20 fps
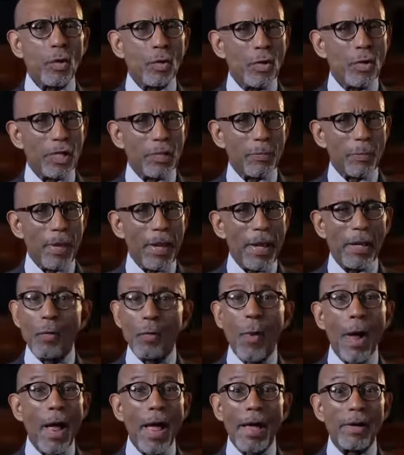to explain
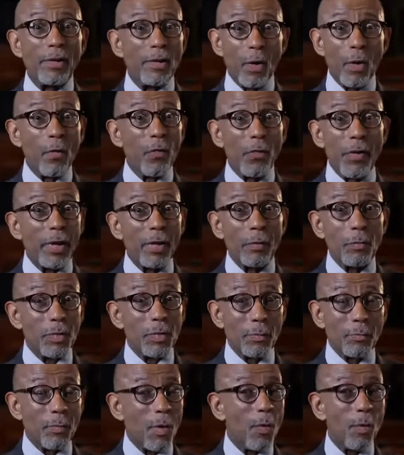why I don't think it was
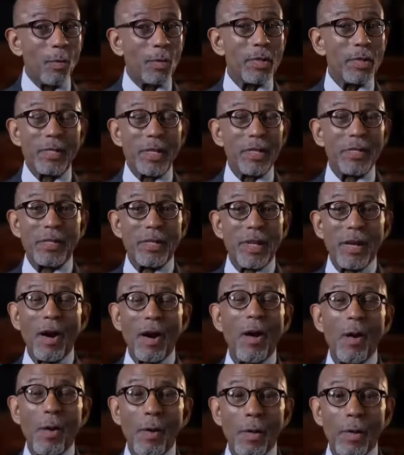a bold decision at
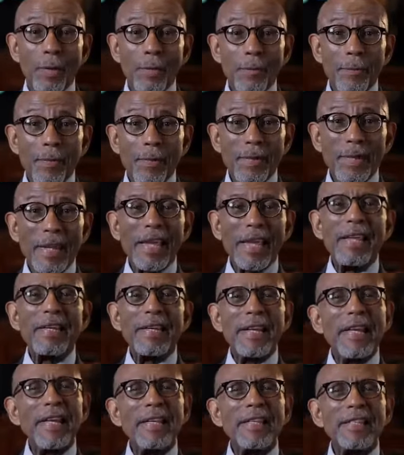all. It
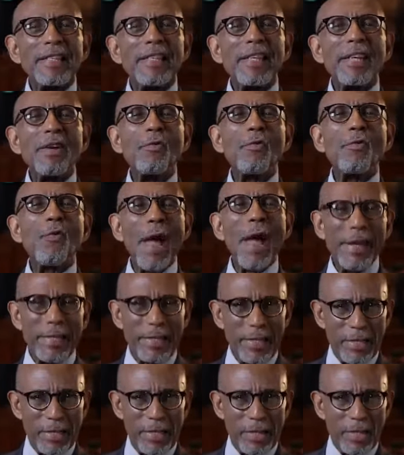is the right
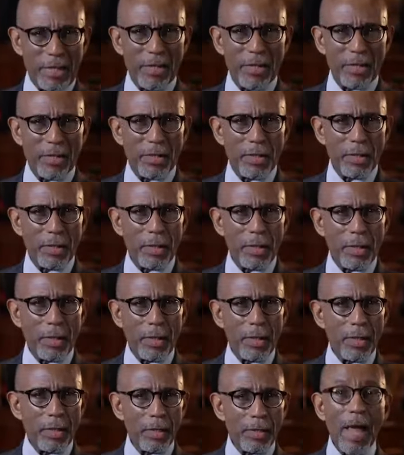decision
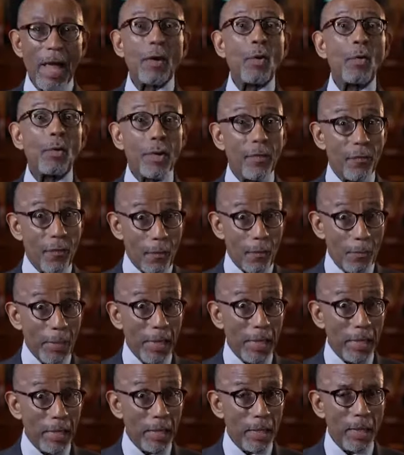not only for
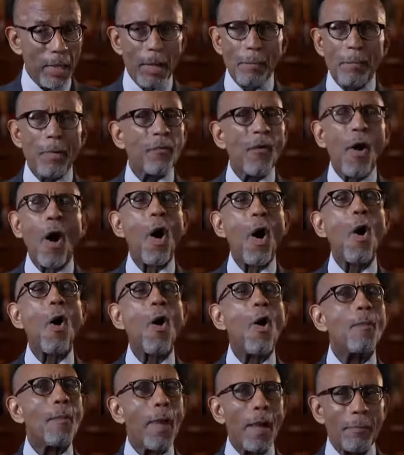me, but for
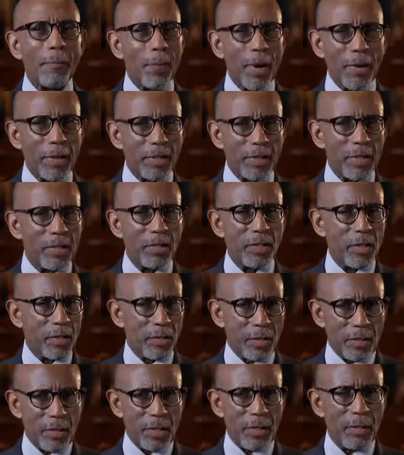all my brothers and
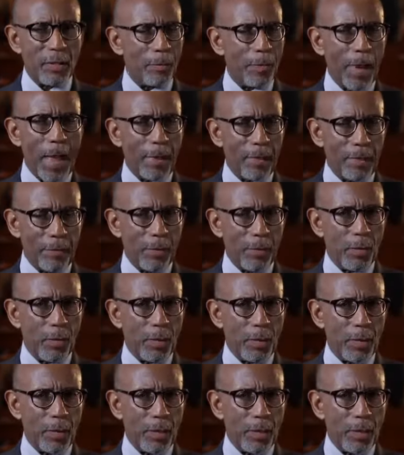sisters in the black community.